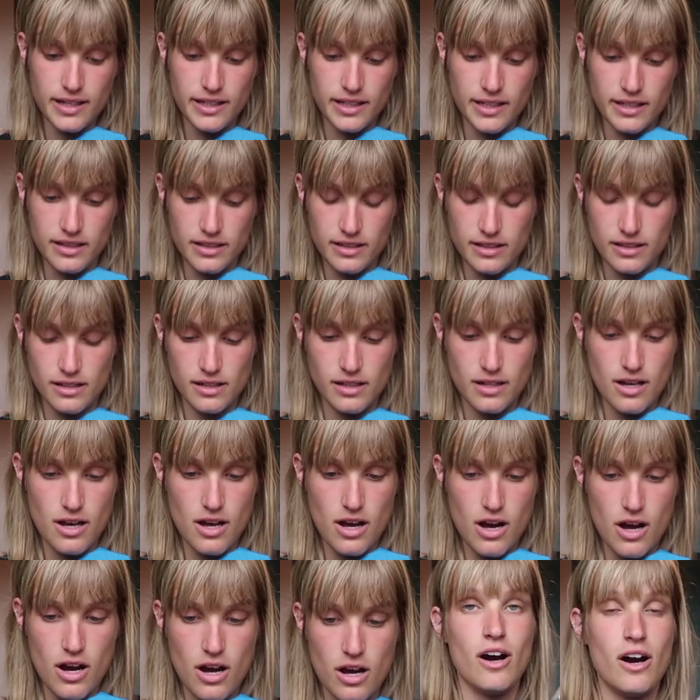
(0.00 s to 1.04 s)
I needed
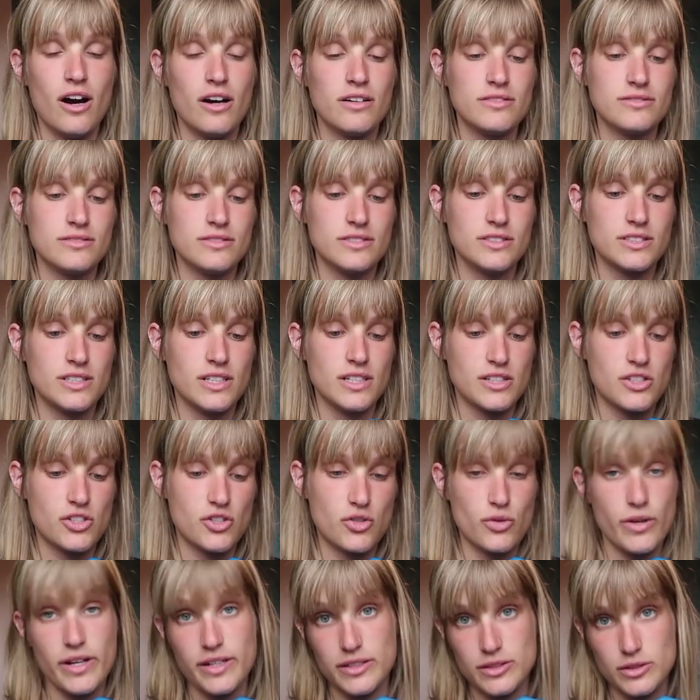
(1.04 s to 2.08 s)
on the
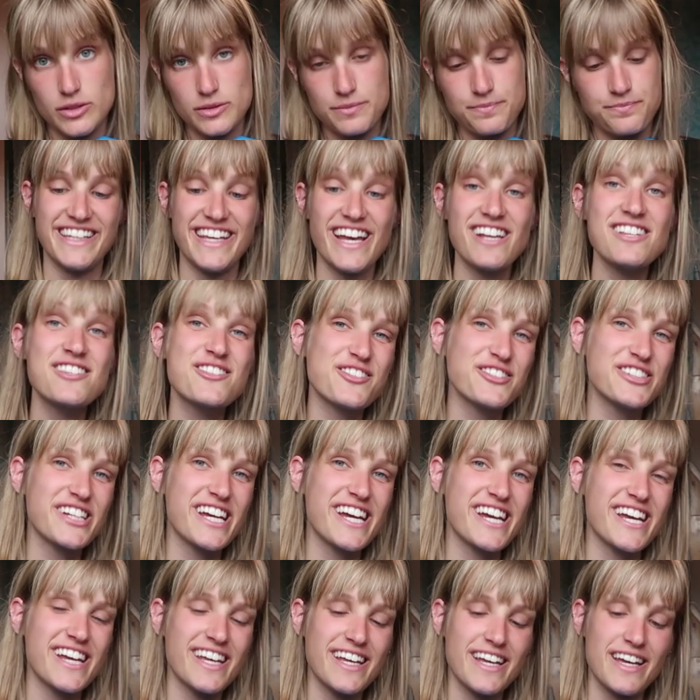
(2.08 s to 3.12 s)
trail.
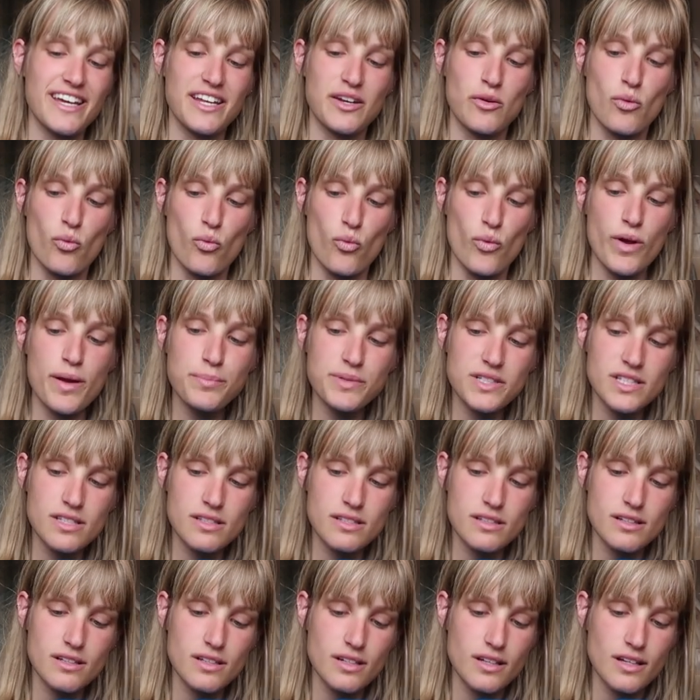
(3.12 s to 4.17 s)
Yesterday it
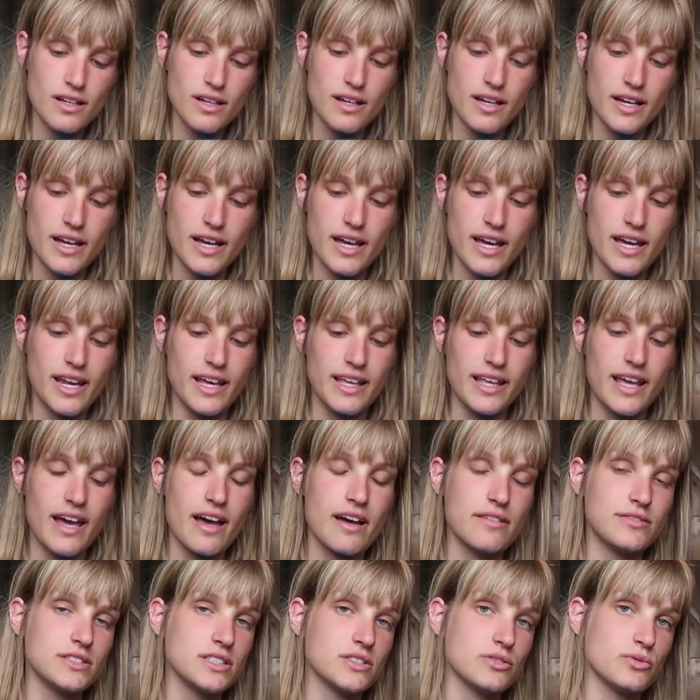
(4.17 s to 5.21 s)
ripped and I
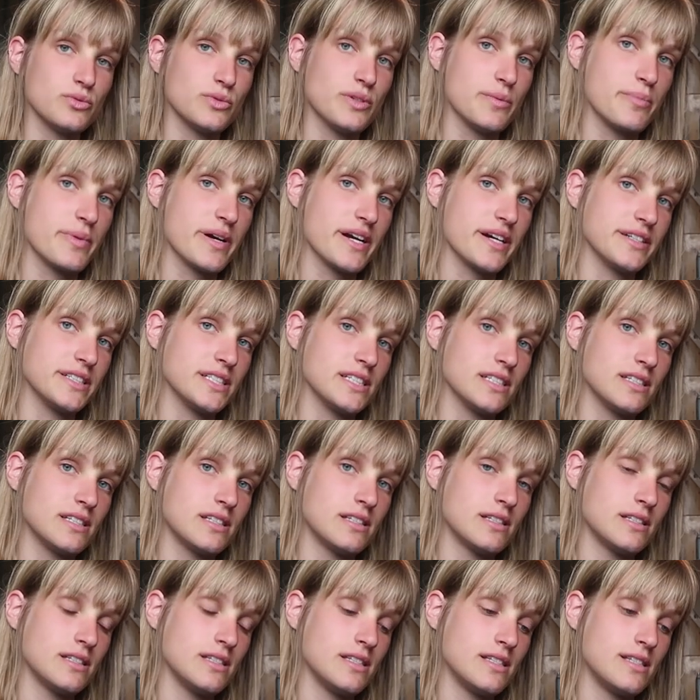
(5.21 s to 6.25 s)
haven't repaired it
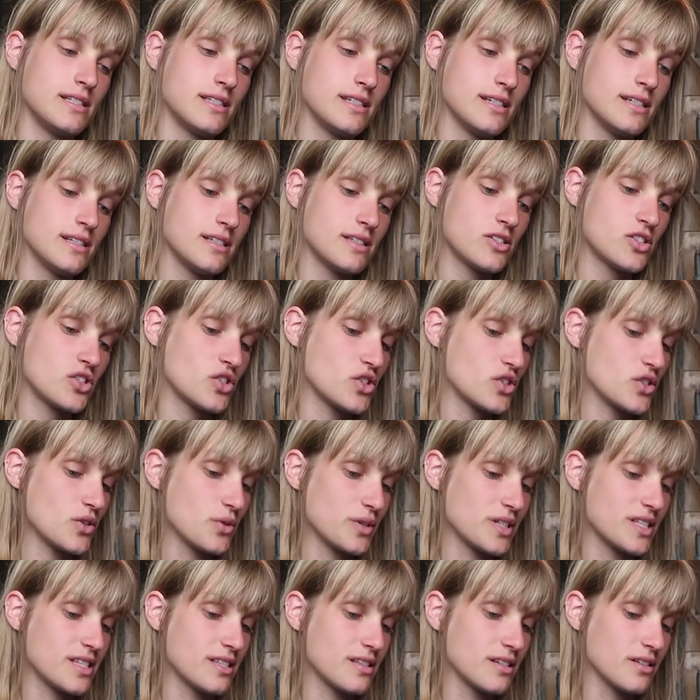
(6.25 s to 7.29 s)
since, so
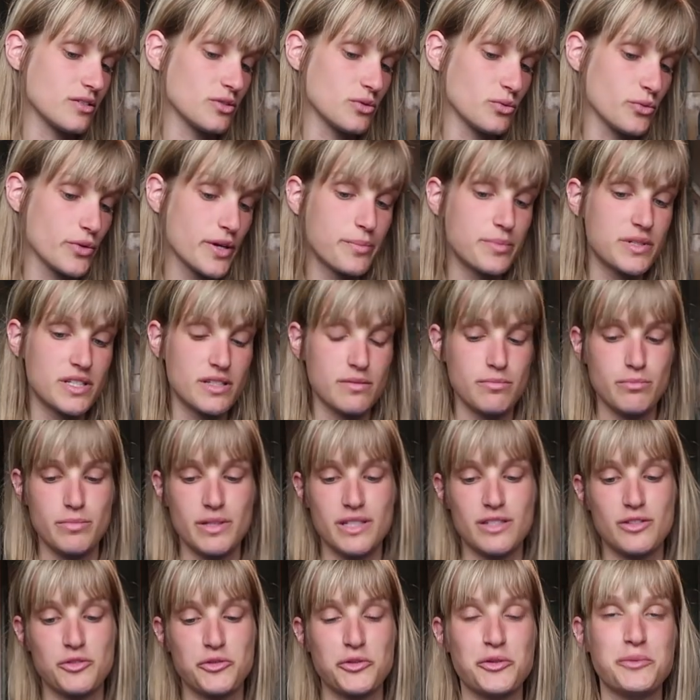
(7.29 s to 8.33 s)
it's still ripped,
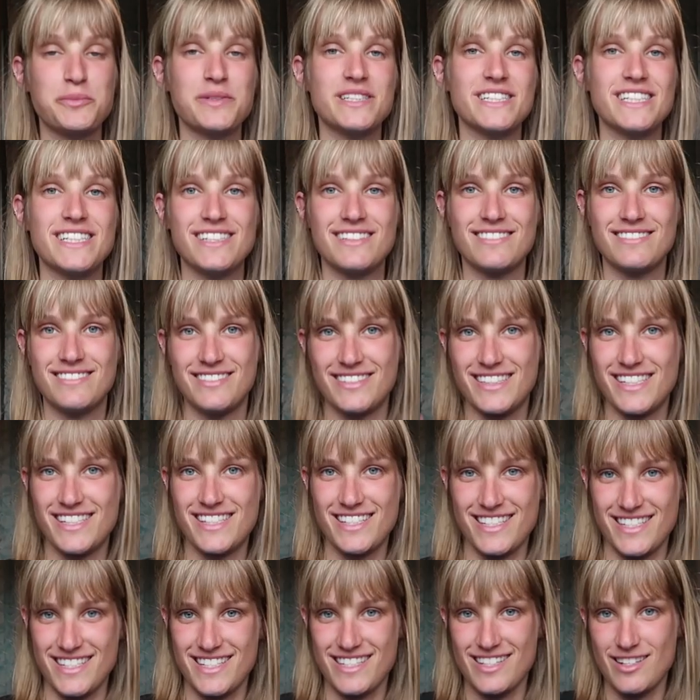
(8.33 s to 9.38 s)
but normally
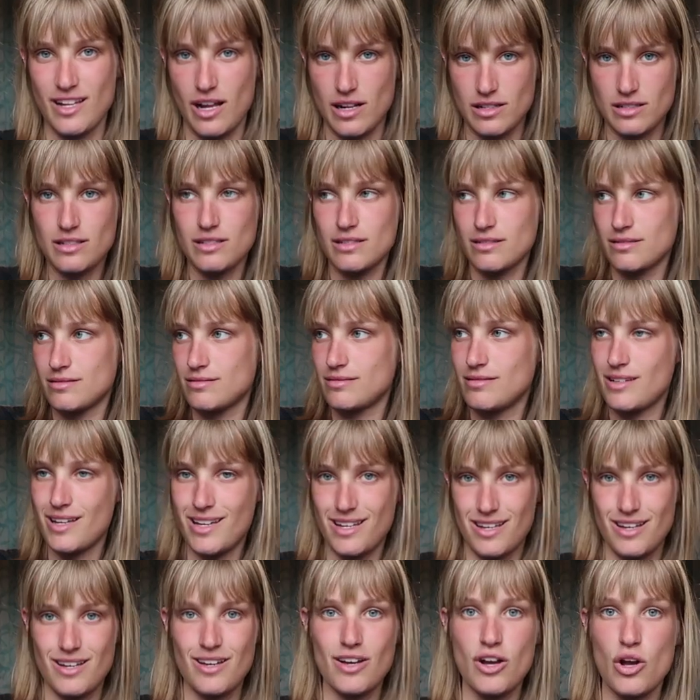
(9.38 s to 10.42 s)
this is not
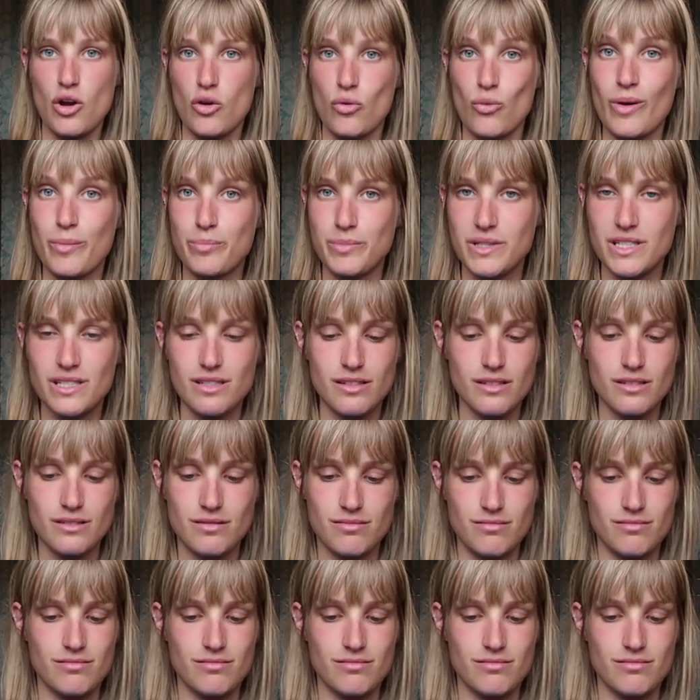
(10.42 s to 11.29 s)
ripped.